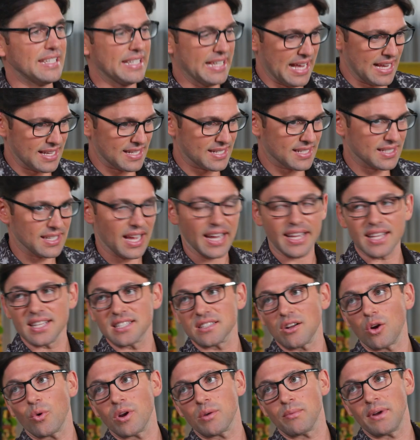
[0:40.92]
Yes, I can
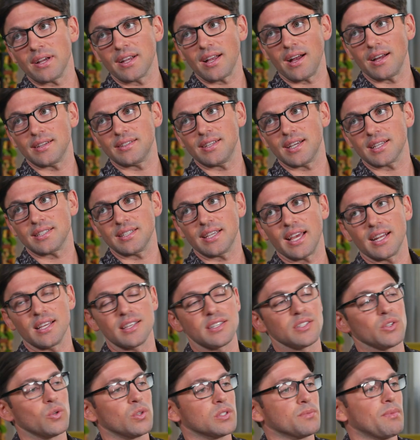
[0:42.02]
start wearing my contacts again
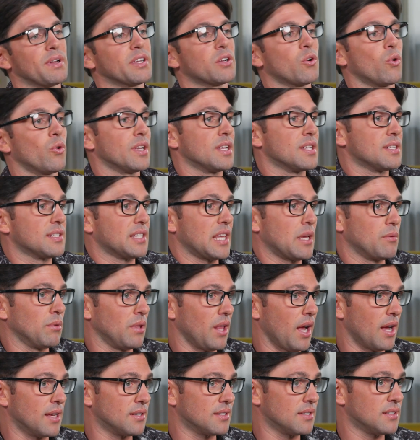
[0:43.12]
as soon as my cornea
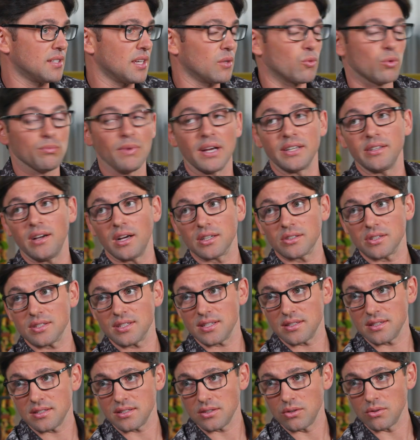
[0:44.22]
stabilizes, and when my doctor
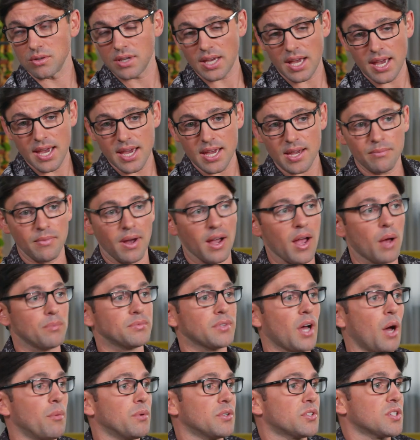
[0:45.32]
says it's okay, my
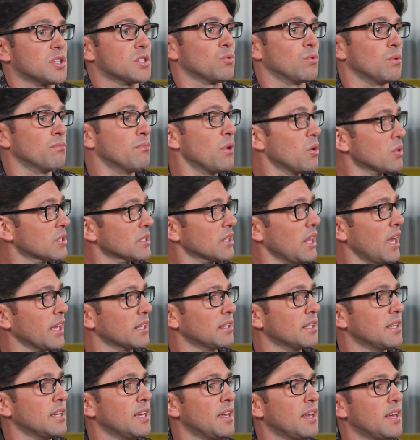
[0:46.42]
optometrist will most
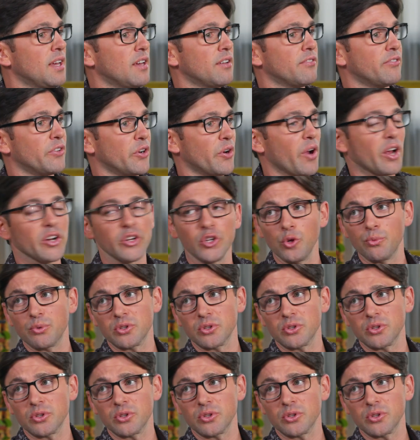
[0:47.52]
likely figure out a new